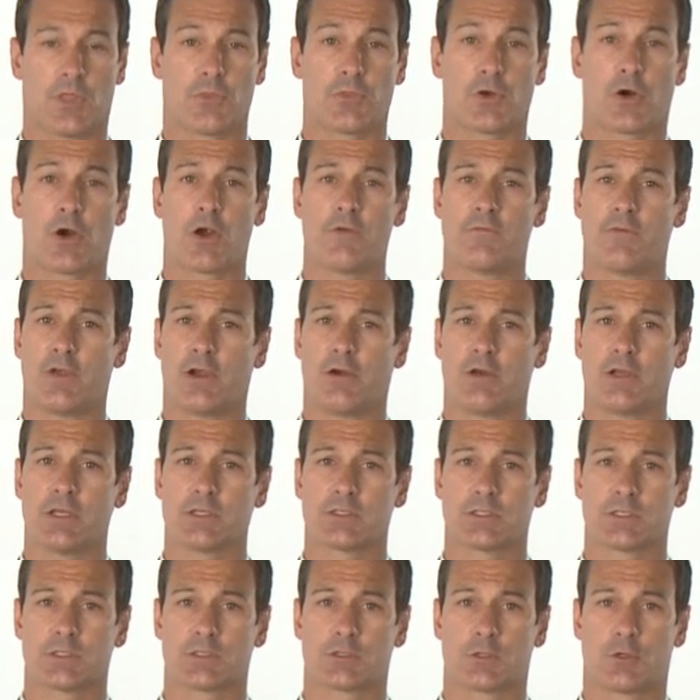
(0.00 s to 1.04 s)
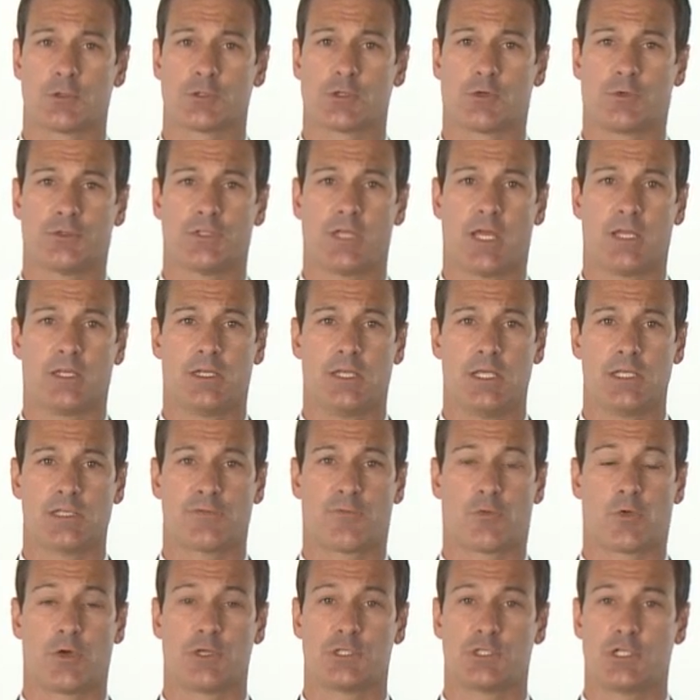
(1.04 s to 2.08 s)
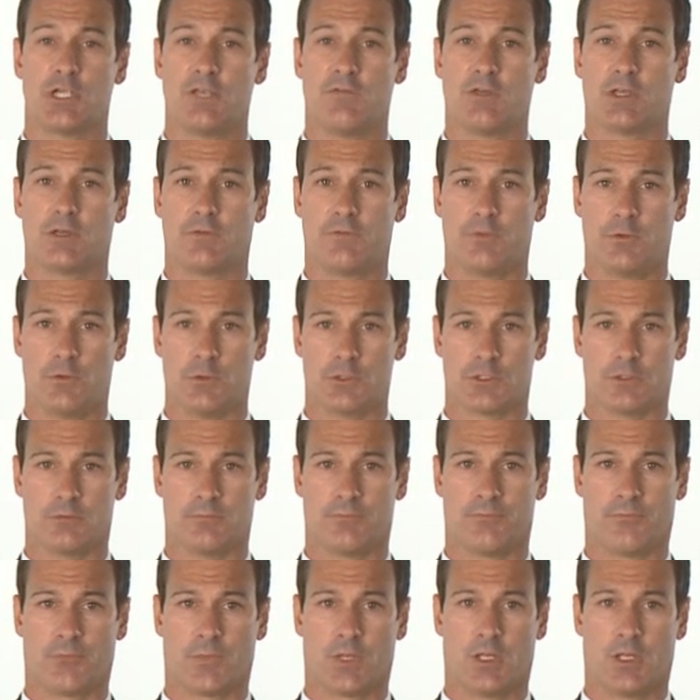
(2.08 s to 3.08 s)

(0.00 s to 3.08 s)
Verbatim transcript: There are various surgical techniques for achieving a fusion.